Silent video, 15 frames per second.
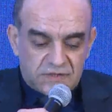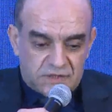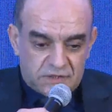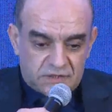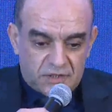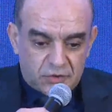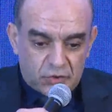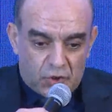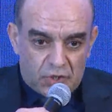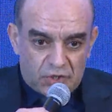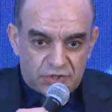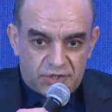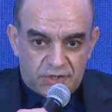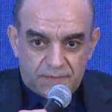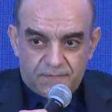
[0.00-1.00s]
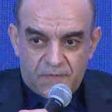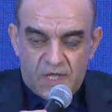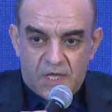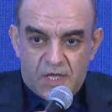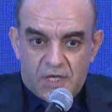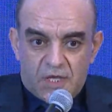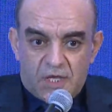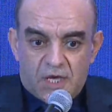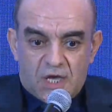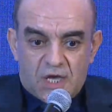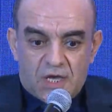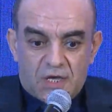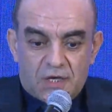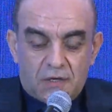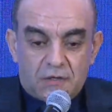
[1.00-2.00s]
in technology
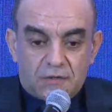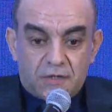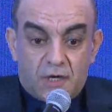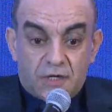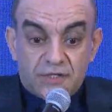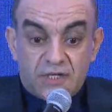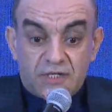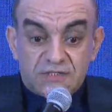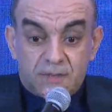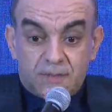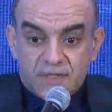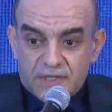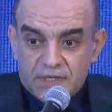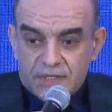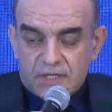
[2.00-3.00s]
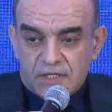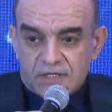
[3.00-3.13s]
regarding the material